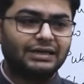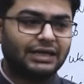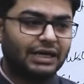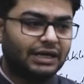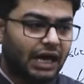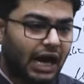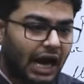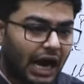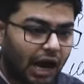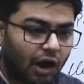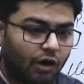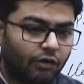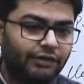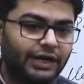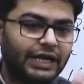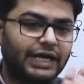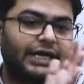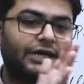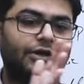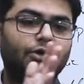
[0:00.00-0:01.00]
that how
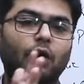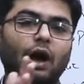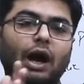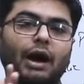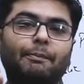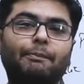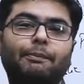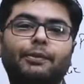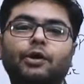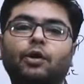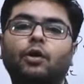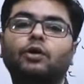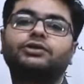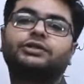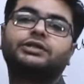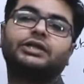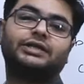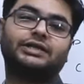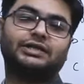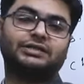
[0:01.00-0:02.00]
we need to
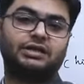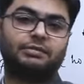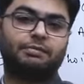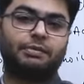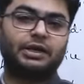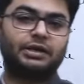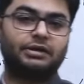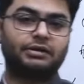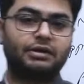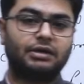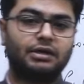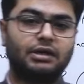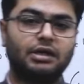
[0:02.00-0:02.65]
approach the discipline.